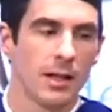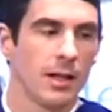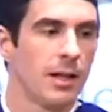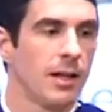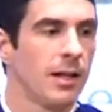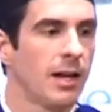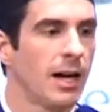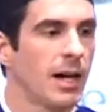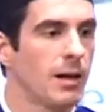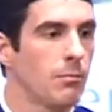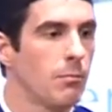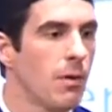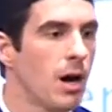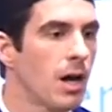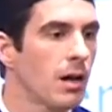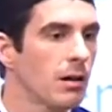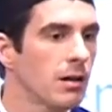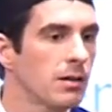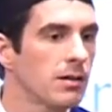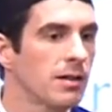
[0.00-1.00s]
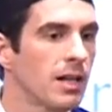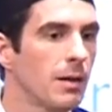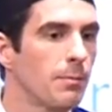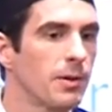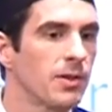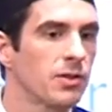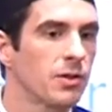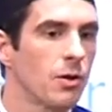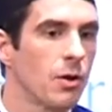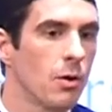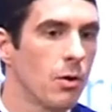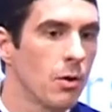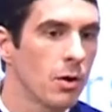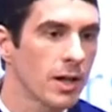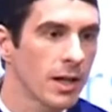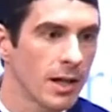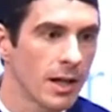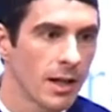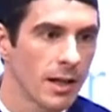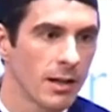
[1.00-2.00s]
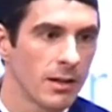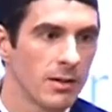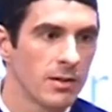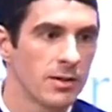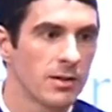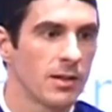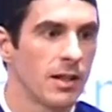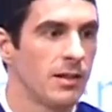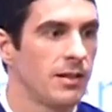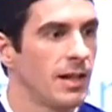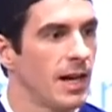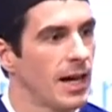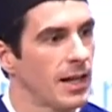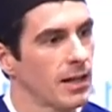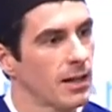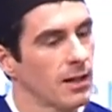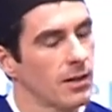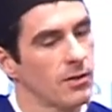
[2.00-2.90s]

and models help us organize the data